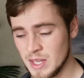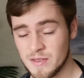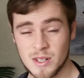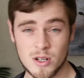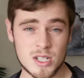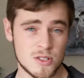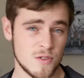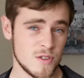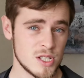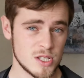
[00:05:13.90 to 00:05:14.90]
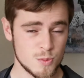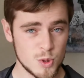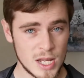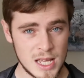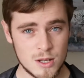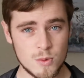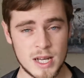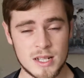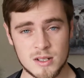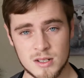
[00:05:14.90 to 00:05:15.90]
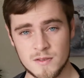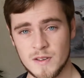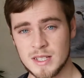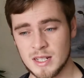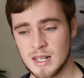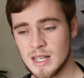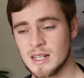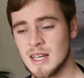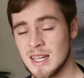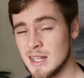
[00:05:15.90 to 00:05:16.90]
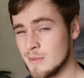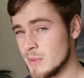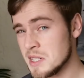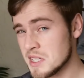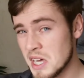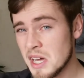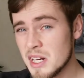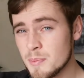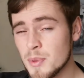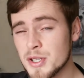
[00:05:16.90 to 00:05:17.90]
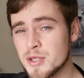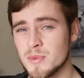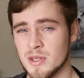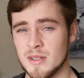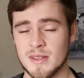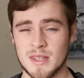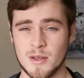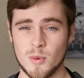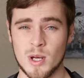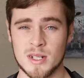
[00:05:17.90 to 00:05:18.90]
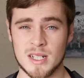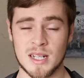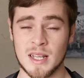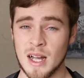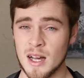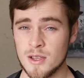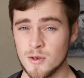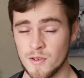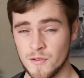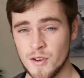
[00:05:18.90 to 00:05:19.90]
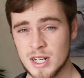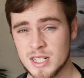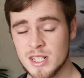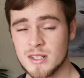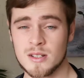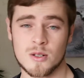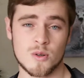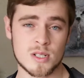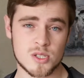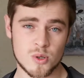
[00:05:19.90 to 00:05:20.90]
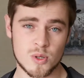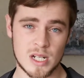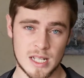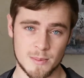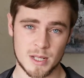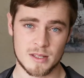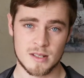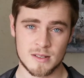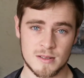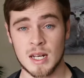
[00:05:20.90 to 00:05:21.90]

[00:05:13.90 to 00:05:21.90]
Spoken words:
If the dog is refusing to put any weight on the affected leg, it is highly possible that we are dealing either with a fracture or a torn ligament.